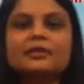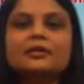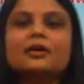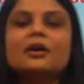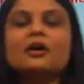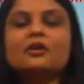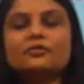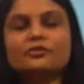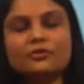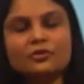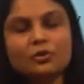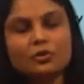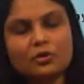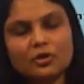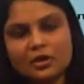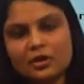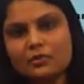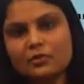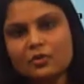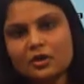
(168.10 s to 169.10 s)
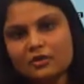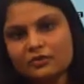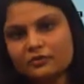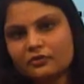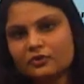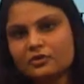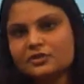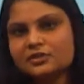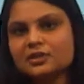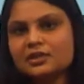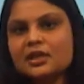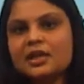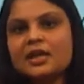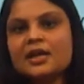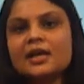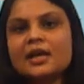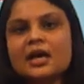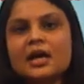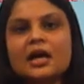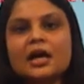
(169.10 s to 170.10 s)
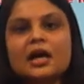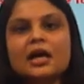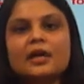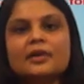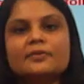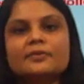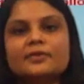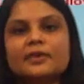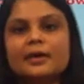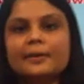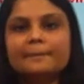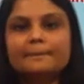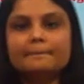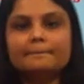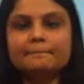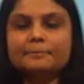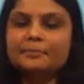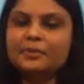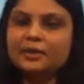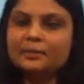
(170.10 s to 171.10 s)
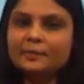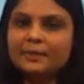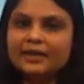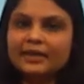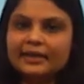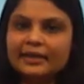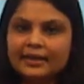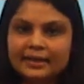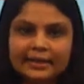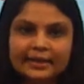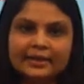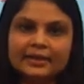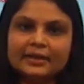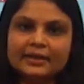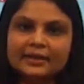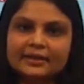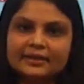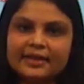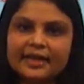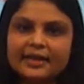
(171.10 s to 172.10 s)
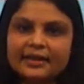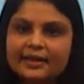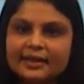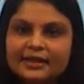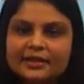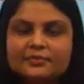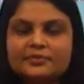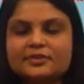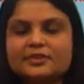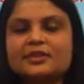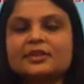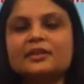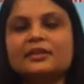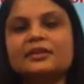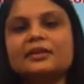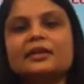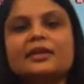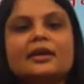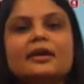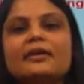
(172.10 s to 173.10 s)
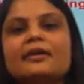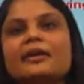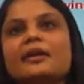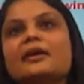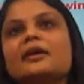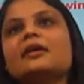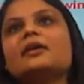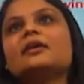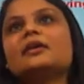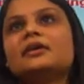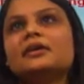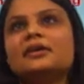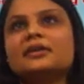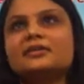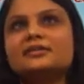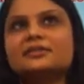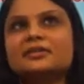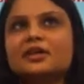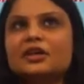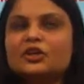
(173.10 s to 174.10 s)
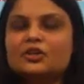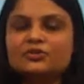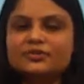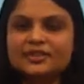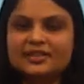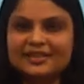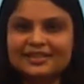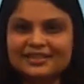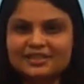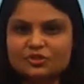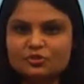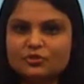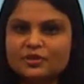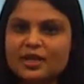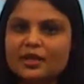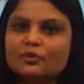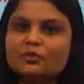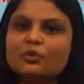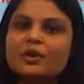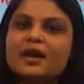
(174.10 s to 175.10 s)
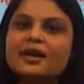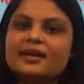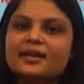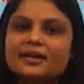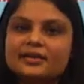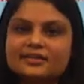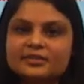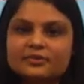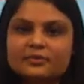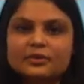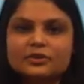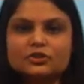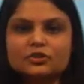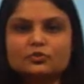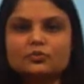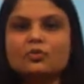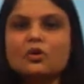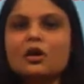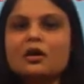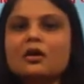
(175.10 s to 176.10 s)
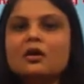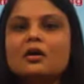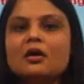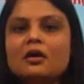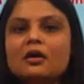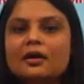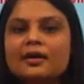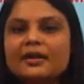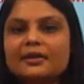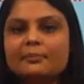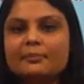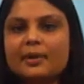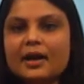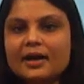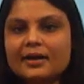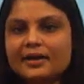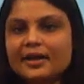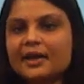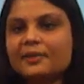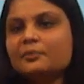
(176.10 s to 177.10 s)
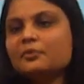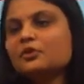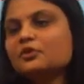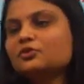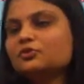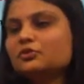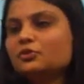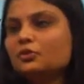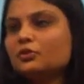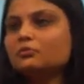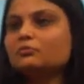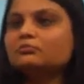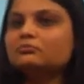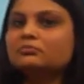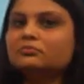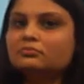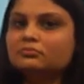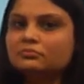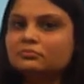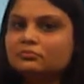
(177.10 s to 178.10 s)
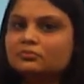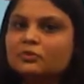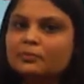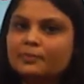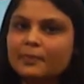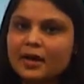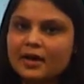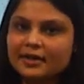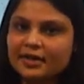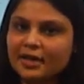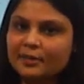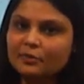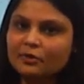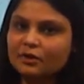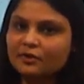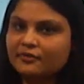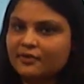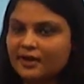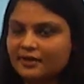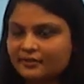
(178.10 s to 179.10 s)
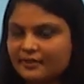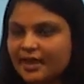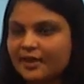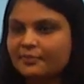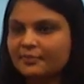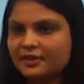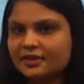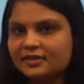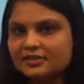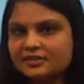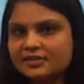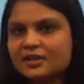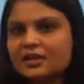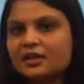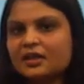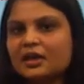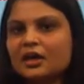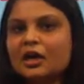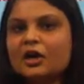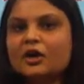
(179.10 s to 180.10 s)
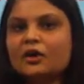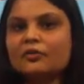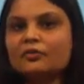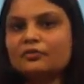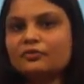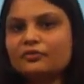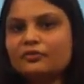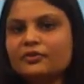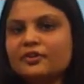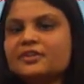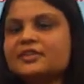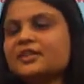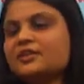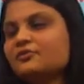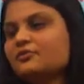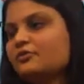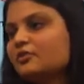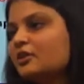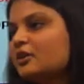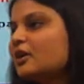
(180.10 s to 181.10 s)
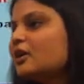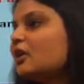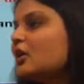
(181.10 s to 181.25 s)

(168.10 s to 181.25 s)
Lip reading: of local workforce. The people that lives near here is usually students who are eligible to work only part-time. So part-time contract type is fitted for